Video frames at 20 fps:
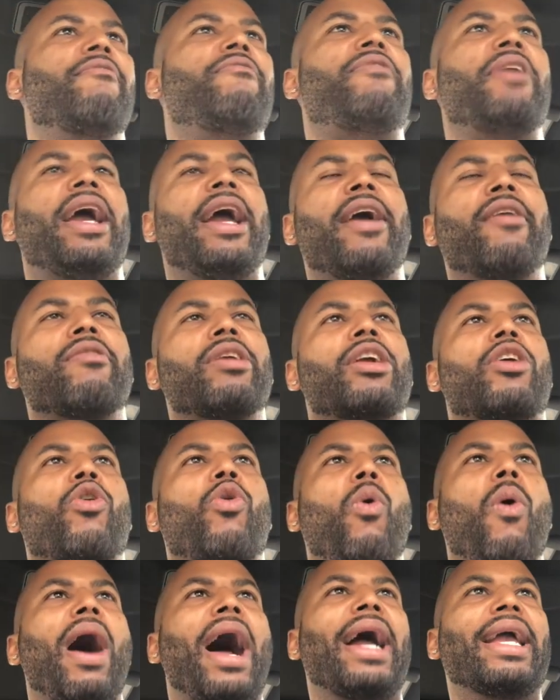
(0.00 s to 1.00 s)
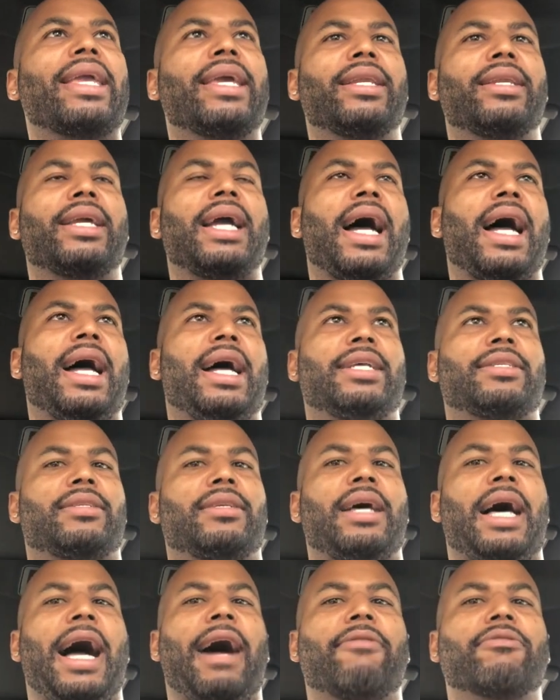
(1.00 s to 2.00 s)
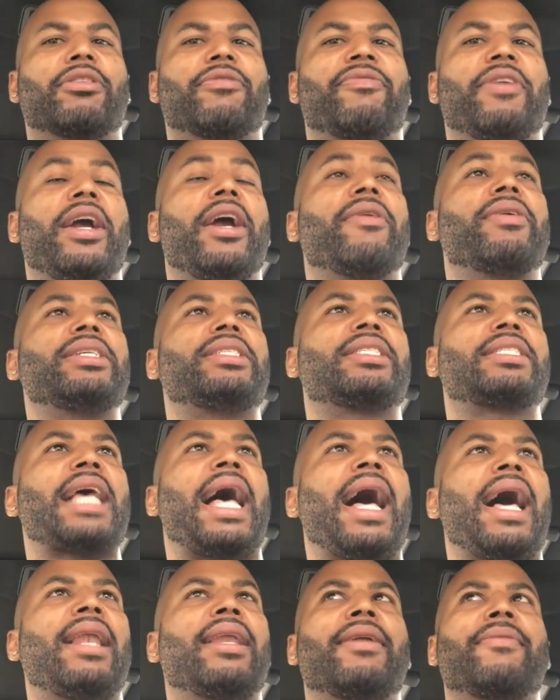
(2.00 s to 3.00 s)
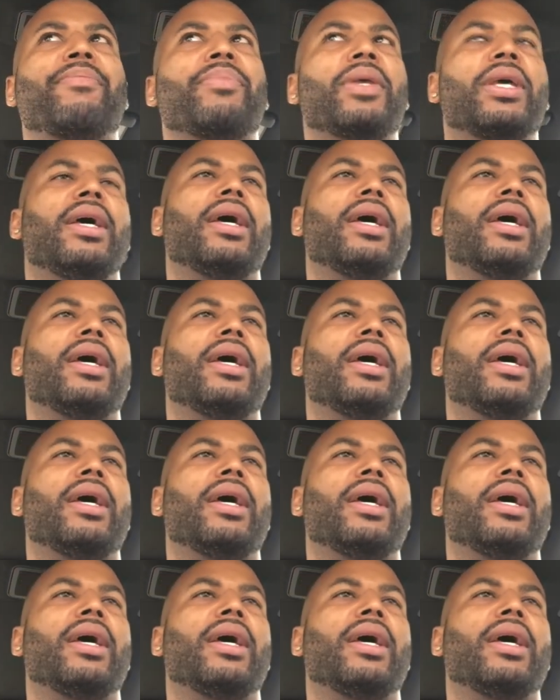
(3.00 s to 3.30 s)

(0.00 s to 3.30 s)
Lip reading: very quiet, guys. I was very silent.